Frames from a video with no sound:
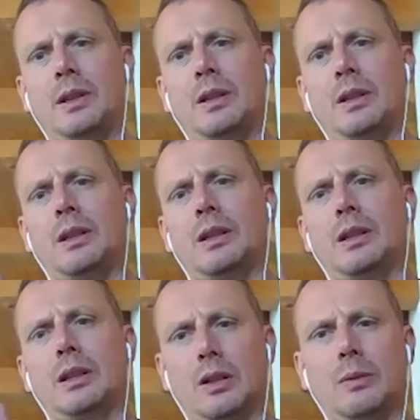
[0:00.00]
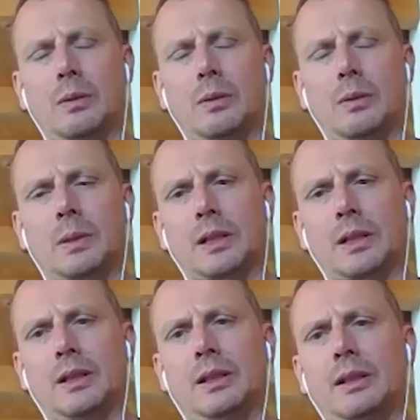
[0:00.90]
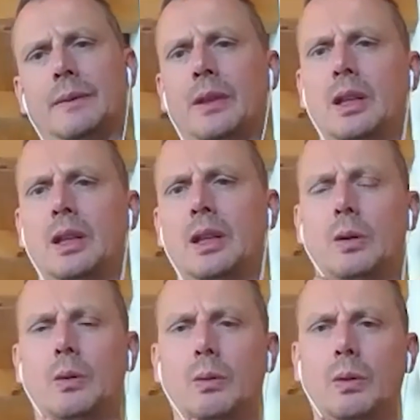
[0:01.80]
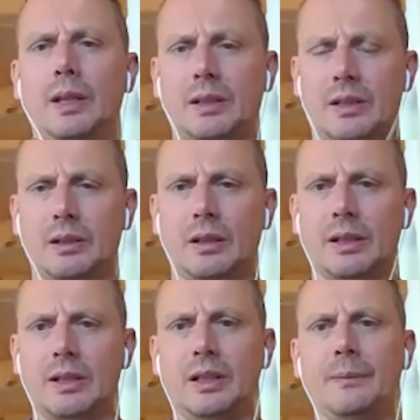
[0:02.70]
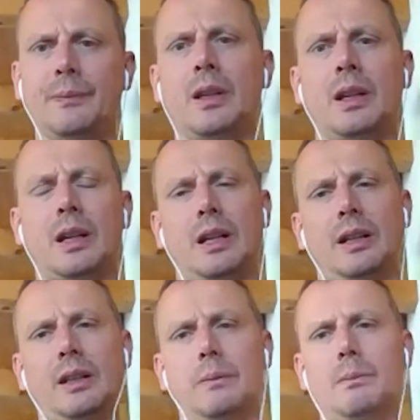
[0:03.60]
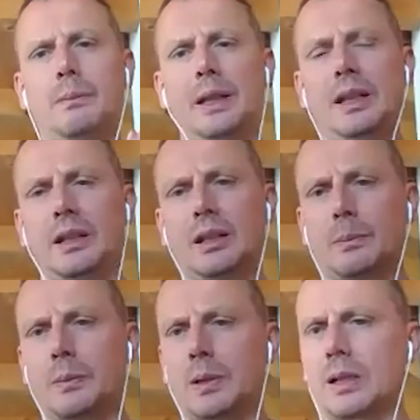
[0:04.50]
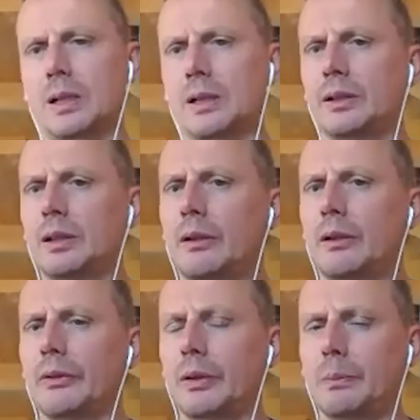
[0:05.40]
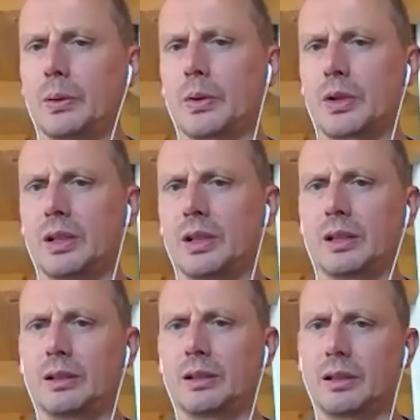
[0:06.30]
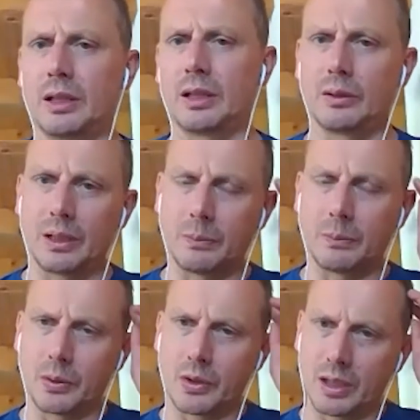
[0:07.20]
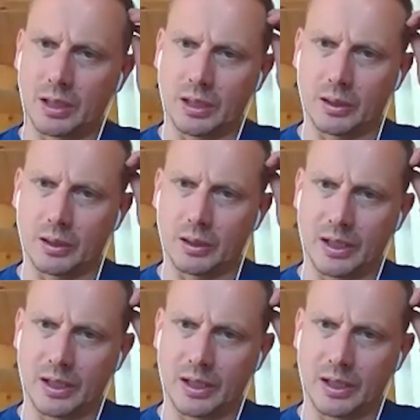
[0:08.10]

uh, global market, with technology, and being a part of a pushing inno- pushy innovation